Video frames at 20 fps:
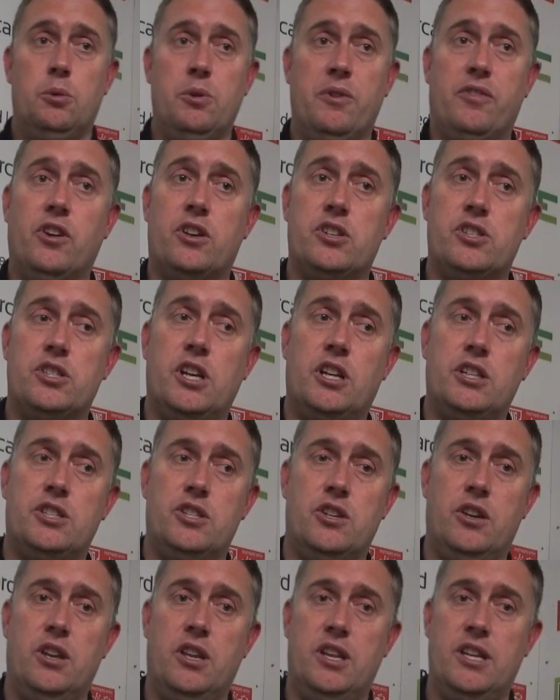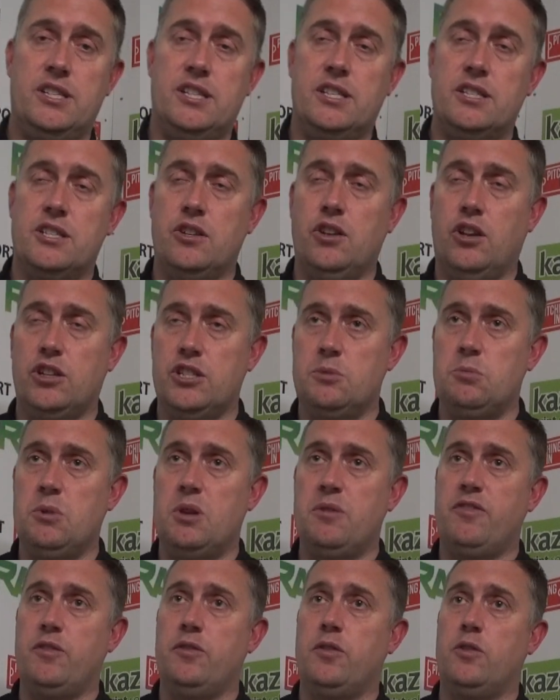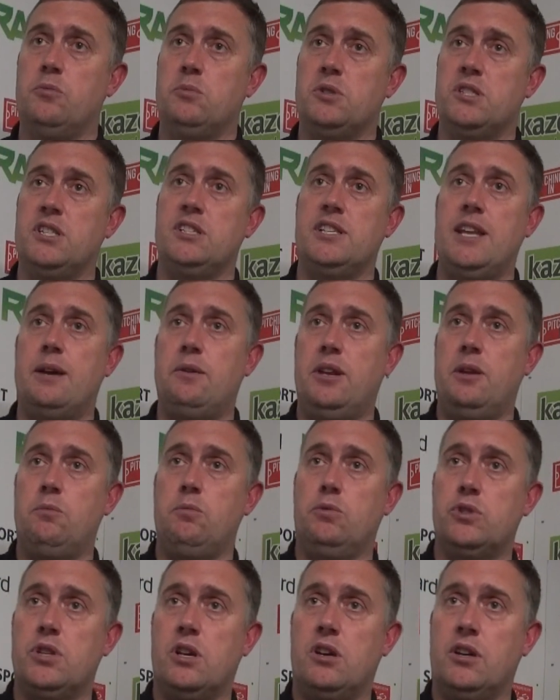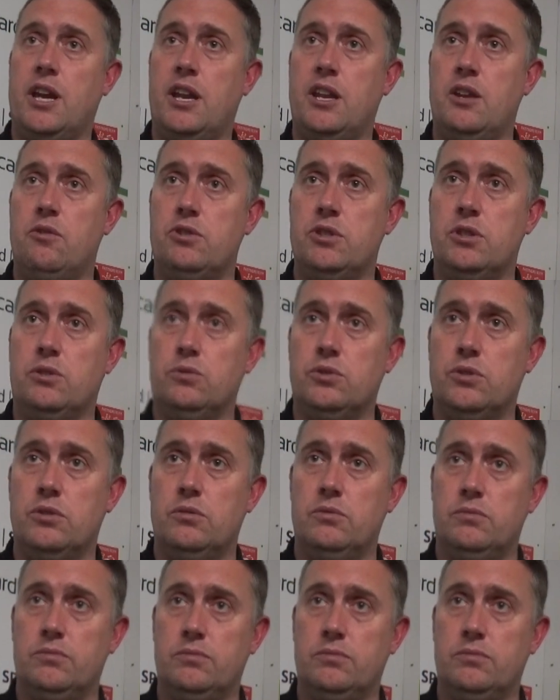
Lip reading: We've got to start turning these into 90-minute performances now, and then we'll start getting the results.